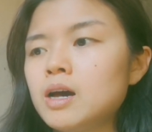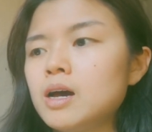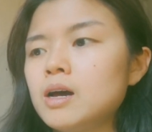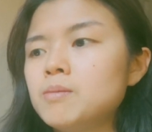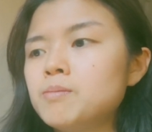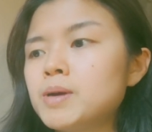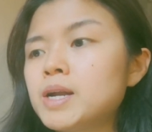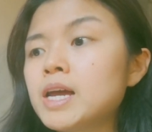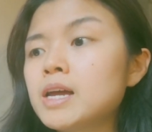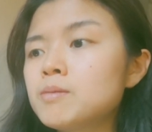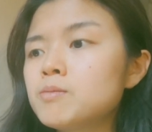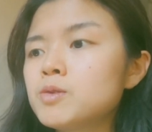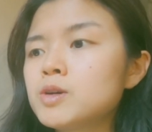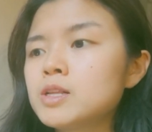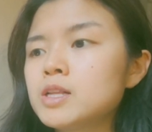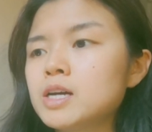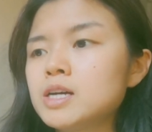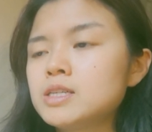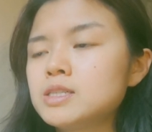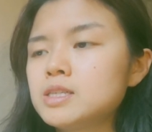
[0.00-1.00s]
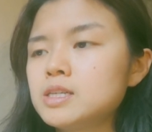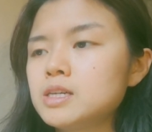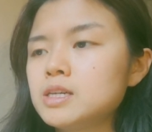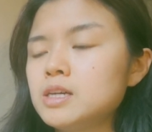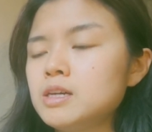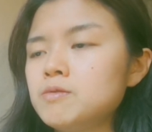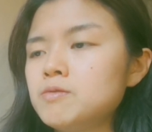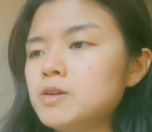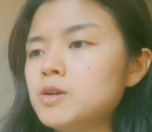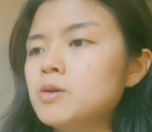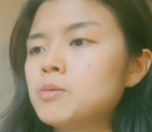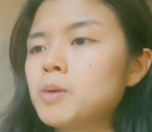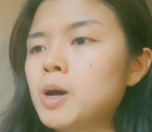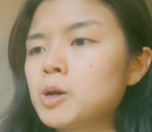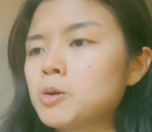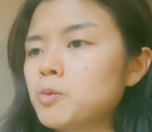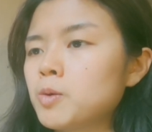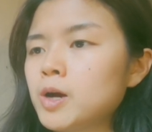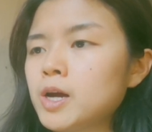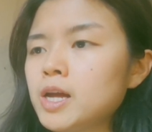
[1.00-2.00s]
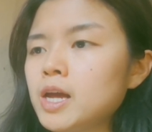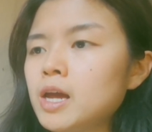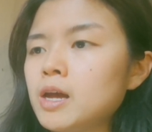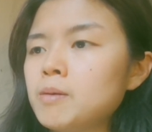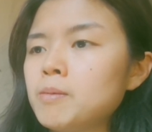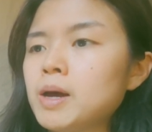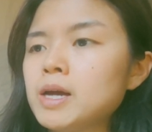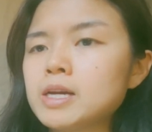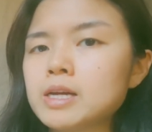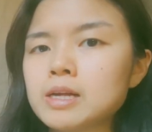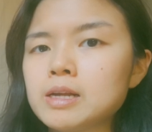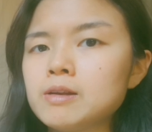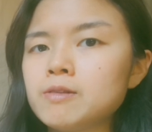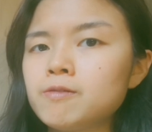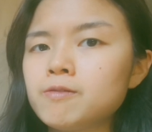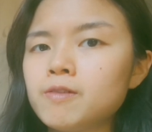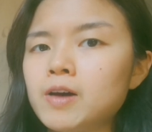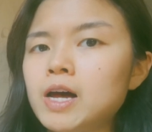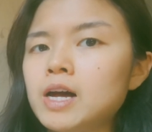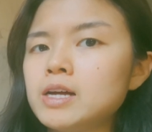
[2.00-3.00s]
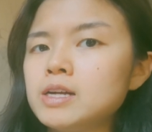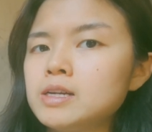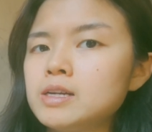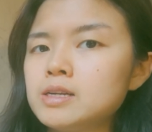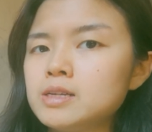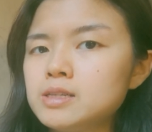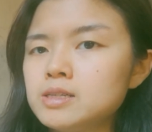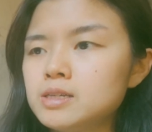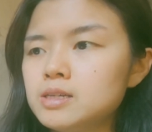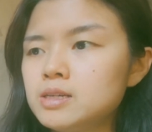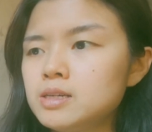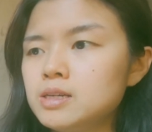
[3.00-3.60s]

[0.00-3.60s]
But I am realizing even no matter where I am, I can find,